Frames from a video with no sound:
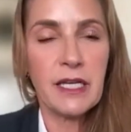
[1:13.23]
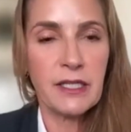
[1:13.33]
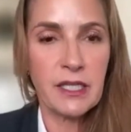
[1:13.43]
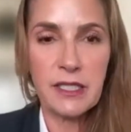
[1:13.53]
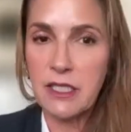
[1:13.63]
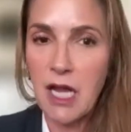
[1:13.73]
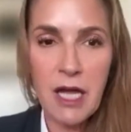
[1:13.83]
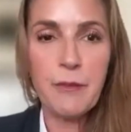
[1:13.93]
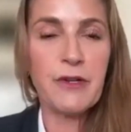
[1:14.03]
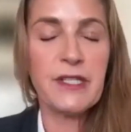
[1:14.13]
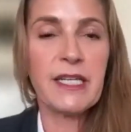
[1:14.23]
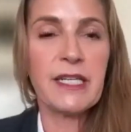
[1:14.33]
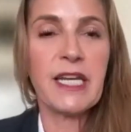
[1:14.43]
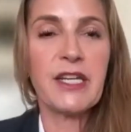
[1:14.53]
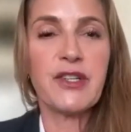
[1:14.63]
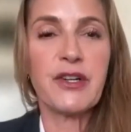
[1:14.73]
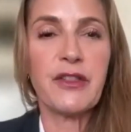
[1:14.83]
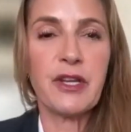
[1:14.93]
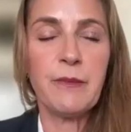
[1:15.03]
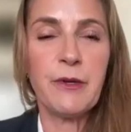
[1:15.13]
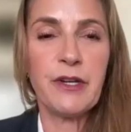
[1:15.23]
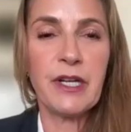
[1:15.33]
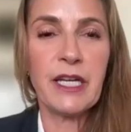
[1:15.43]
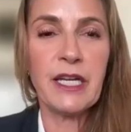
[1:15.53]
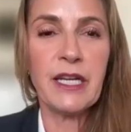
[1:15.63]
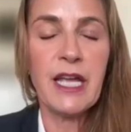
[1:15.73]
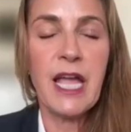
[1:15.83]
does not present a danger to the community